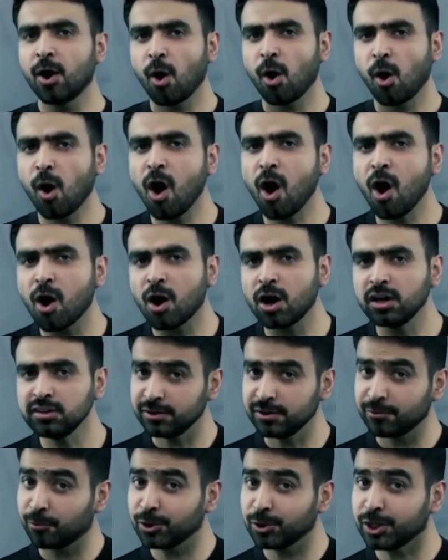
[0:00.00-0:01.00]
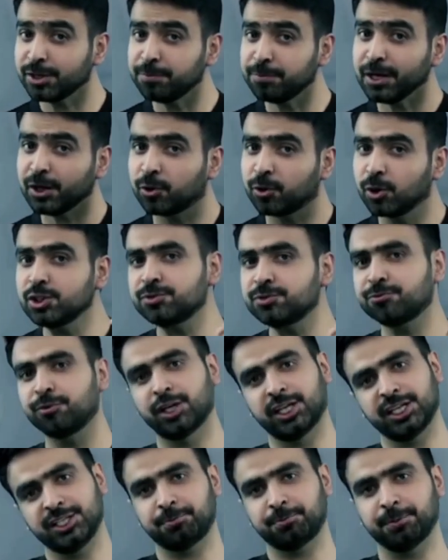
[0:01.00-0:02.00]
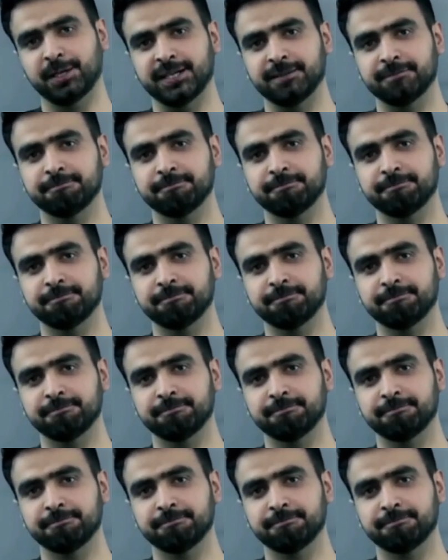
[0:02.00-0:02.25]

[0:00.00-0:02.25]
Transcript: or would it be goods for HP?